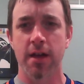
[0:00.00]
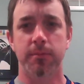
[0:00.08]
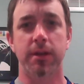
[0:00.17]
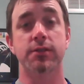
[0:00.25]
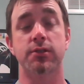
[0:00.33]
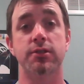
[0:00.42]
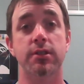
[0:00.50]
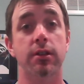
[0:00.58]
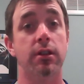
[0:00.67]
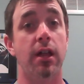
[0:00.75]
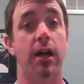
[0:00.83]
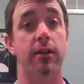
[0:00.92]
because there's
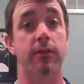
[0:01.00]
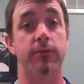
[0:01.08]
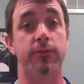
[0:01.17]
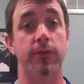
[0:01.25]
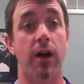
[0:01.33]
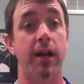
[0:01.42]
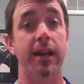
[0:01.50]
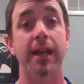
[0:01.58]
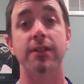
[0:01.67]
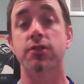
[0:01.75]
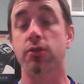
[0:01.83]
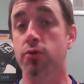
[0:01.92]
still a lot of
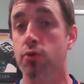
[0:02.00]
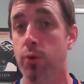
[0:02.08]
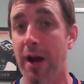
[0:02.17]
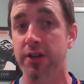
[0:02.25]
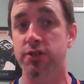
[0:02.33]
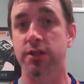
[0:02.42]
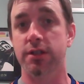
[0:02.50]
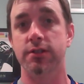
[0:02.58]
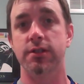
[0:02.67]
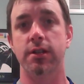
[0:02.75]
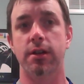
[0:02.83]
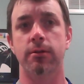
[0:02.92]
unanswered
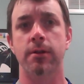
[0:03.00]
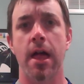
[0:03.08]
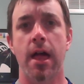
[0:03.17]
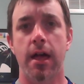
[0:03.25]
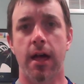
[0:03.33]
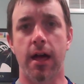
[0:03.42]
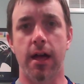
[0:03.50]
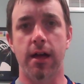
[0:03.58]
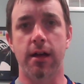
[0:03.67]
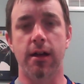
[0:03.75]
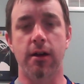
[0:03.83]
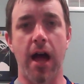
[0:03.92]
questions. You know,
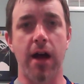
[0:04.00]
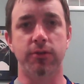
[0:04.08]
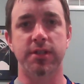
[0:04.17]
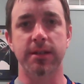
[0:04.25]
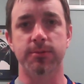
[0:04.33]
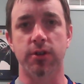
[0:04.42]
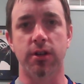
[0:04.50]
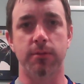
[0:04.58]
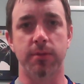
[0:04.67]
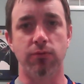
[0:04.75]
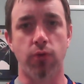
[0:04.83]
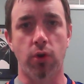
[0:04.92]
uh, how teams are going to
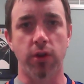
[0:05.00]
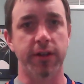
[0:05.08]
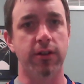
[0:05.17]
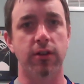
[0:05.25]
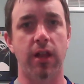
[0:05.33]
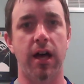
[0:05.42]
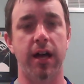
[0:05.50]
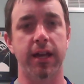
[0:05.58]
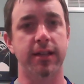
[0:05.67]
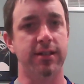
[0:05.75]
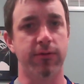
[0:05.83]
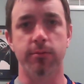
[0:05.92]
be rolling their
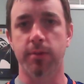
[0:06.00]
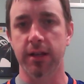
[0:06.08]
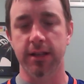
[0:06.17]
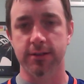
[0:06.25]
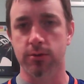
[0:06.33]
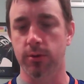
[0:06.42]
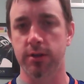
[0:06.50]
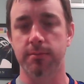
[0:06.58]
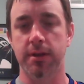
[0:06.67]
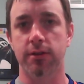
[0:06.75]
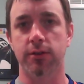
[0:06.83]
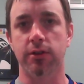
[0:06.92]
lines, everybody that's going to
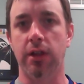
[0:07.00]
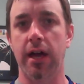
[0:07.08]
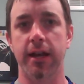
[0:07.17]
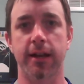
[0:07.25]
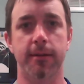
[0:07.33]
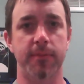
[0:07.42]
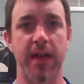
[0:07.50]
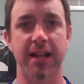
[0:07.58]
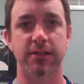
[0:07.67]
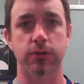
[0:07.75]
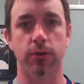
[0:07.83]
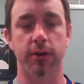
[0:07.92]
be in their lineup,
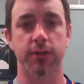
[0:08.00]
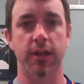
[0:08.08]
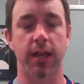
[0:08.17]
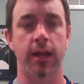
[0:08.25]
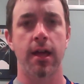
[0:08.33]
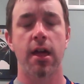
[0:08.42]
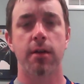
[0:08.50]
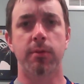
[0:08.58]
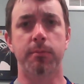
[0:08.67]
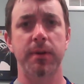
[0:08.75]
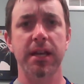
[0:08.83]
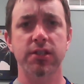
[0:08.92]
that sort of thing.
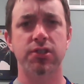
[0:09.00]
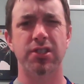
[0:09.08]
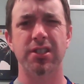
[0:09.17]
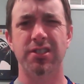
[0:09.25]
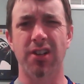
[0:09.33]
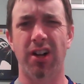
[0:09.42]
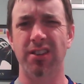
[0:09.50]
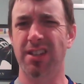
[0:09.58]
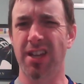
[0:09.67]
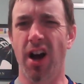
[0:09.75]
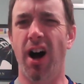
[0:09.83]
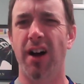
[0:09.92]
But based just on
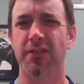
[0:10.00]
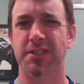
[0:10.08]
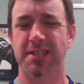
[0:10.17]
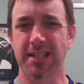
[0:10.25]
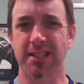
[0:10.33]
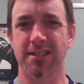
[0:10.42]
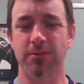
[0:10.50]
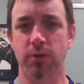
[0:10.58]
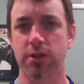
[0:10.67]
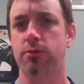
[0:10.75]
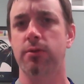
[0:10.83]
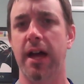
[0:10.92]
the off season,
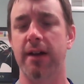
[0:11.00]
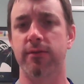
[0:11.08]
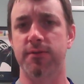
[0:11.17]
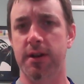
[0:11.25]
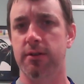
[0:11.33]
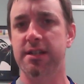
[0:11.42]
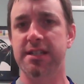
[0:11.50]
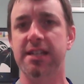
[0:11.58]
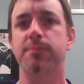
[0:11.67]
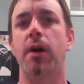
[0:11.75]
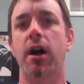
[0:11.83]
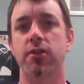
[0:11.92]
we do have a very
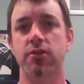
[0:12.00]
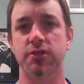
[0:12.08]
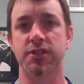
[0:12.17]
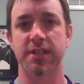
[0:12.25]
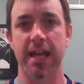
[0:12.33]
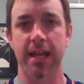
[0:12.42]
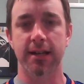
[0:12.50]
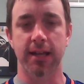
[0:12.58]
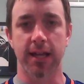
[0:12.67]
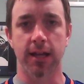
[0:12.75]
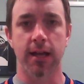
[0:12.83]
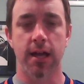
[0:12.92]
deep
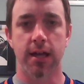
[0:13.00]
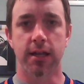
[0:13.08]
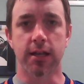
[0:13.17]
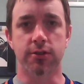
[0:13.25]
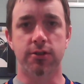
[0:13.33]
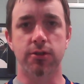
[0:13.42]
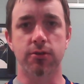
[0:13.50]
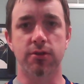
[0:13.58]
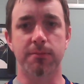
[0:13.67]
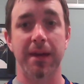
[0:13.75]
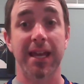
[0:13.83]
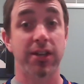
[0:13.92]
understanding into
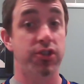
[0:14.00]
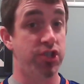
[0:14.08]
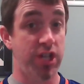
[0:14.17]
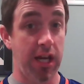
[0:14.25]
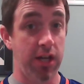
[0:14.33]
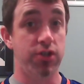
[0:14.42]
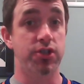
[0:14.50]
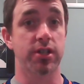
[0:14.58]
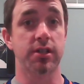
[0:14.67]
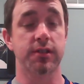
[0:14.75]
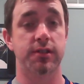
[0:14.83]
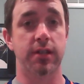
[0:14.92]
the main
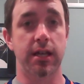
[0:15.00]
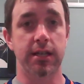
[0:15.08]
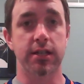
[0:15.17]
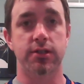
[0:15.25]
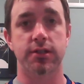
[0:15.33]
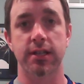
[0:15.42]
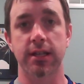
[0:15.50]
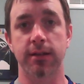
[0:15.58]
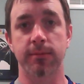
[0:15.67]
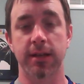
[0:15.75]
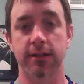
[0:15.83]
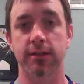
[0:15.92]
changes that each
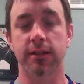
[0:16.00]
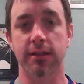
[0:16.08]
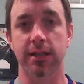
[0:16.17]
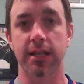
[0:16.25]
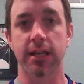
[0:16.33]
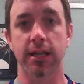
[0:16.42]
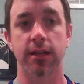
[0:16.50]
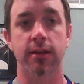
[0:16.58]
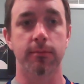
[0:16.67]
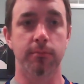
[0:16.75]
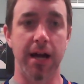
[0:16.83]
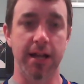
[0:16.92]
team in the league,
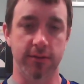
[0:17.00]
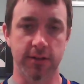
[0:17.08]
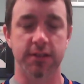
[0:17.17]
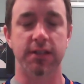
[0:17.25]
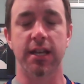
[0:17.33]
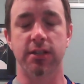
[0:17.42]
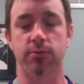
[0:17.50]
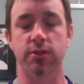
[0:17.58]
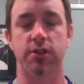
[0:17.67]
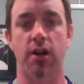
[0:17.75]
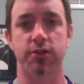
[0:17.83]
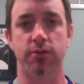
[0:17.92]
but in this case, we're
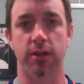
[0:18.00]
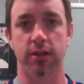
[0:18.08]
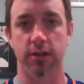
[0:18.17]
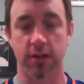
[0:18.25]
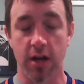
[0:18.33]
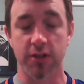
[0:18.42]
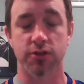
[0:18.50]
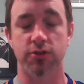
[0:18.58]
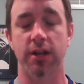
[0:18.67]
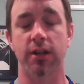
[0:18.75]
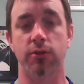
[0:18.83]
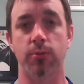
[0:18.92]
just concentrating,
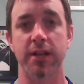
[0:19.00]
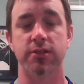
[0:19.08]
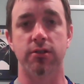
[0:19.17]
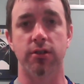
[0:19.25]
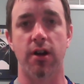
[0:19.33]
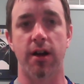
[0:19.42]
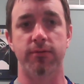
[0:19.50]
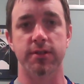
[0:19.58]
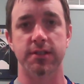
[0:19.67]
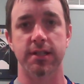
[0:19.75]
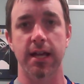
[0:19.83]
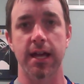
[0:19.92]
concentrating on the Western
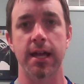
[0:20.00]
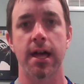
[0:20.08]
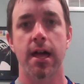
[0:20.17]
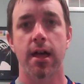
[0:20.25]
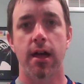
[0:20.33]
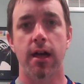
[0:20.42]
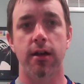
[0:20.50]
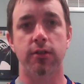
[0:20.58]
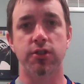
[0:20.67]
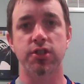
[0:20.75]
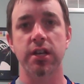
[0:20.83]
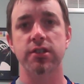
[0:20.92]
Conference today, uh,
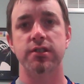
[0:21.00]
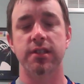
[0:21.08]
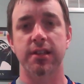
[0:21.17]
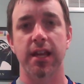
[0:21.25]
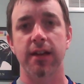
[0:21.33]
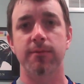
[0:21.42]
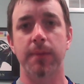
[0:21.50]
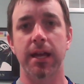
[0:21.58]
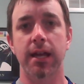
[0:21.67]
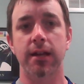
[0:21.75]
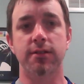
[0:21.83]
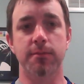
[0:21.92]
the changes that they have
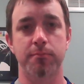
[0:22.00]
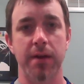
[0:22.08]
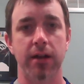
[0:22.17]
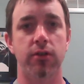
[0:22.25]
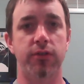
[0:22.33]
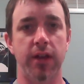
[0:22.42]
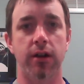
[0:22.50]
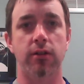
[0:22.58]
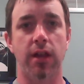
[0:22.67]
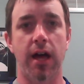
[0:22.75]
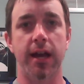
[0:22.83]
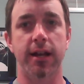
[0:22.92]
made to better their
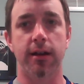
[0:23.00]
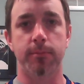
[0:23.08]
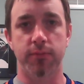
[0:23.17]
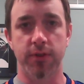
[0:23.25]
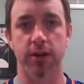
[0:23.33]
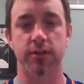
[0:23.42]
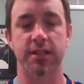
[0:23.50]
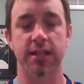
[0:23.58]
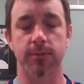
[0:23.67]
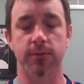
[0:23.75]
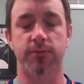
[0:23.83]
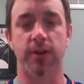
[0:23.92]
lineup, their
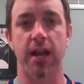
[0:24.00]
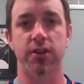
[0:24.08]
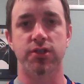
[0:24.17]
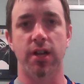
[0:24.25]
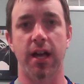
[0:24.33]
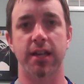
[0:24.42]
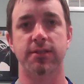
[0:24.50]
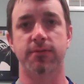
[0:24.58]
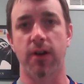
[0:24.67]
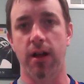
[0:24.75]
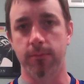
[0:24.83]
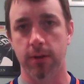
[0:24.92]
team, and franchise
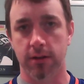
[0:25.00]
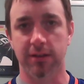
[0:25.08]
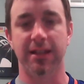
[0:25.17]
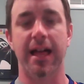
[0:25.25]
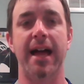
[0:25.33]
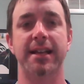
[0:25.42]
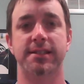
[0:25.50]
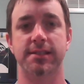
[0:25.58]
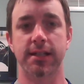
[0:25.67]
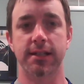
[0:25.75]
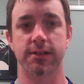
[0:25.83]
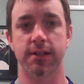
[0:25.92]
from last
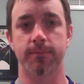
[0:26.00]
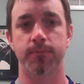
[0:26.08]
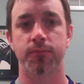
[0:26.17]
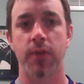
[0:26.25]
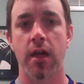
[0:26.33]
season.